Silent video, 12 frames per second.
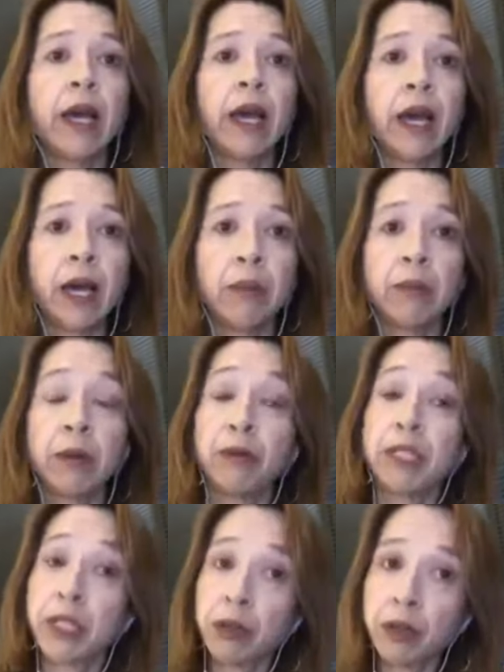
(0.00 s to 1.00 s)
But
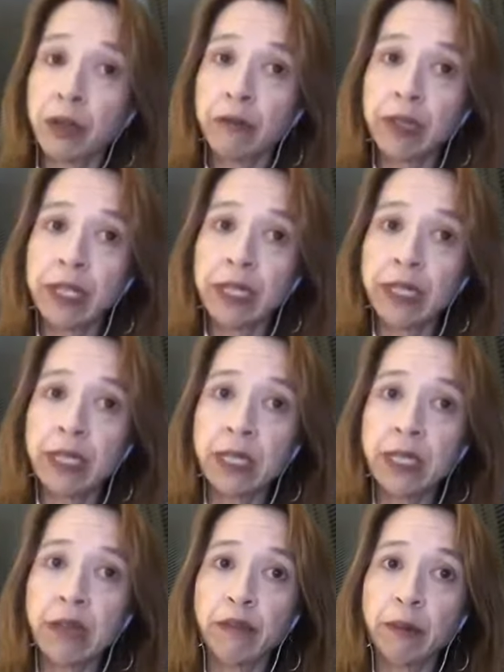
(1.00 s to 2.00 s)
we don't know if the United
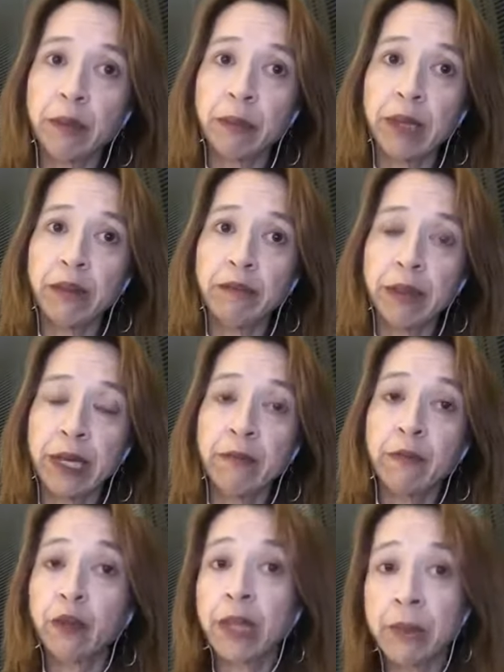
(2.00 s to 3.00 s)
States government paid for
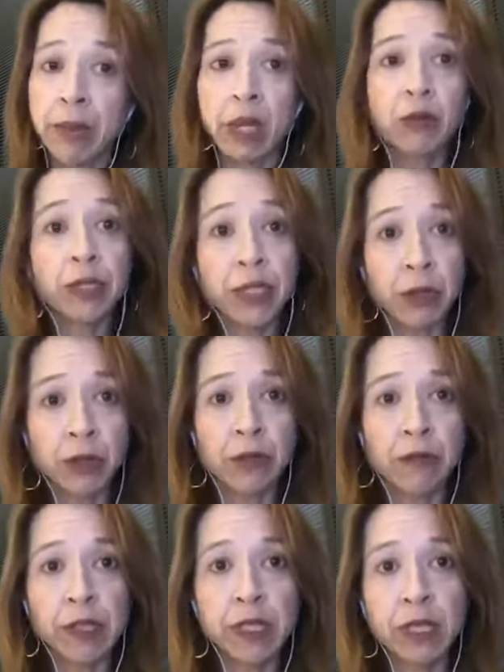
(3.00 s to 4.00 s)
that. For that matter, we don't know
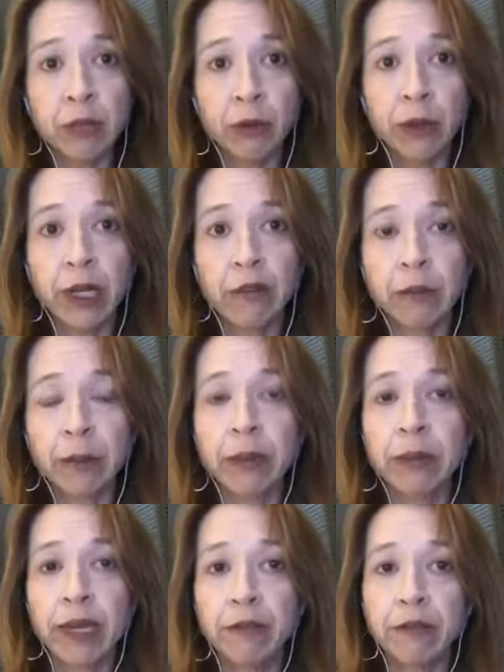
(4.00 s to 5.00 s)
if the Singapore government
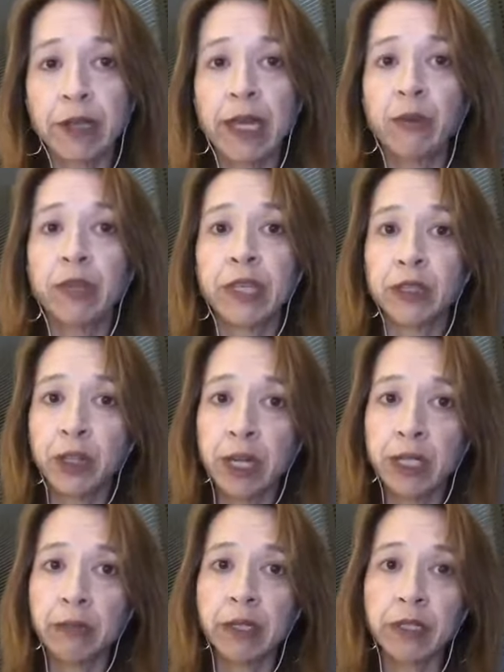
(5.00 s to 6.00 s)
paid for that. When they
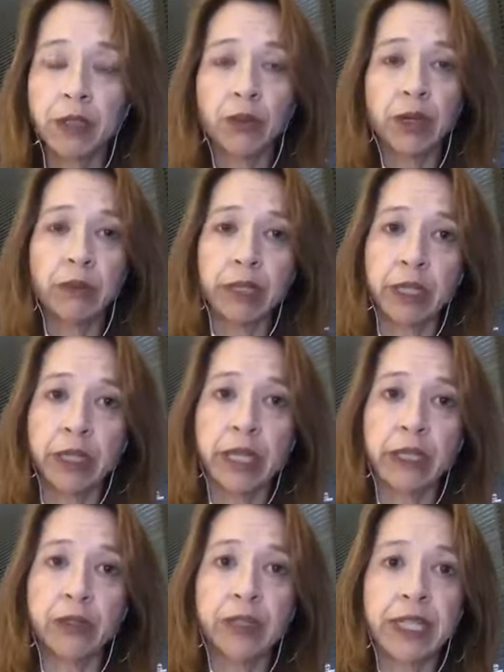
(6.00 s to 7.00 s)
talked about the $20 million,
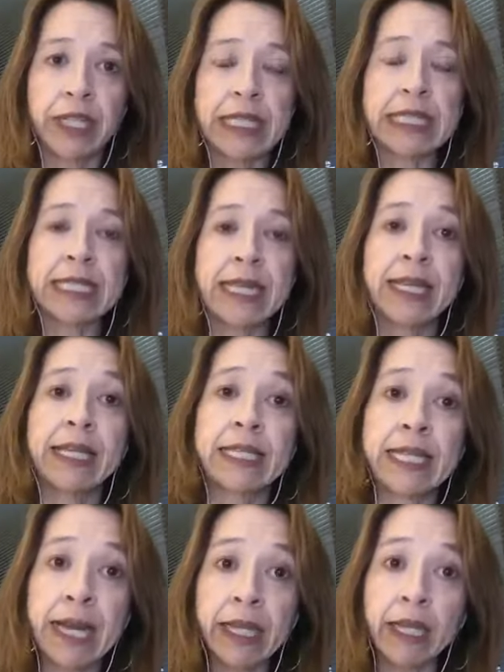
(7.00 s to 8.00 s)
they didn't say
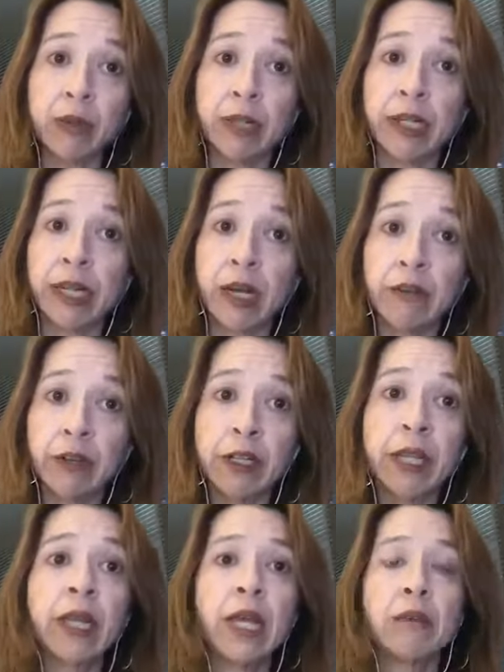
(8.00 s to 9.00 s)
exactly what it covered.
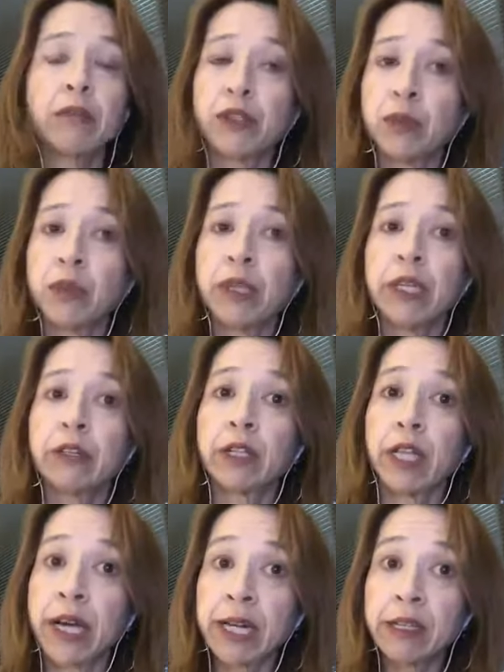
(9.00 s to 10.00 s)
Presumably, there are a
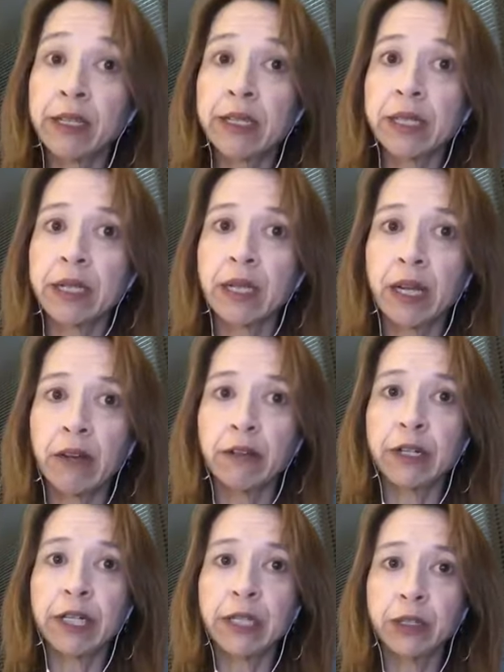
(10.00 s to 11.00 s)
lot of things that it
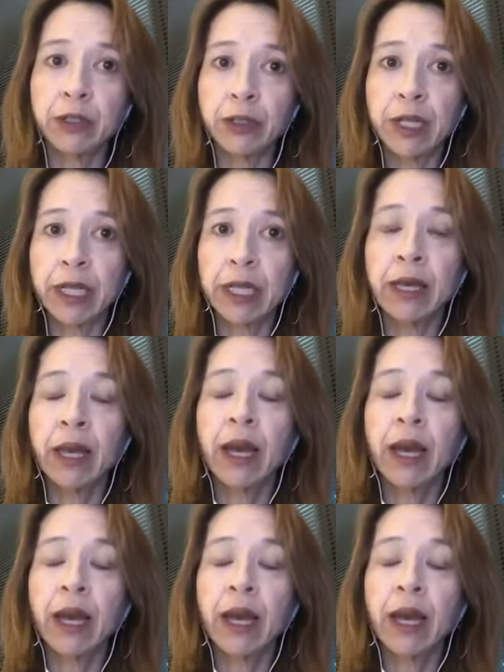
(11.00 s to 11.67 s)
covered, including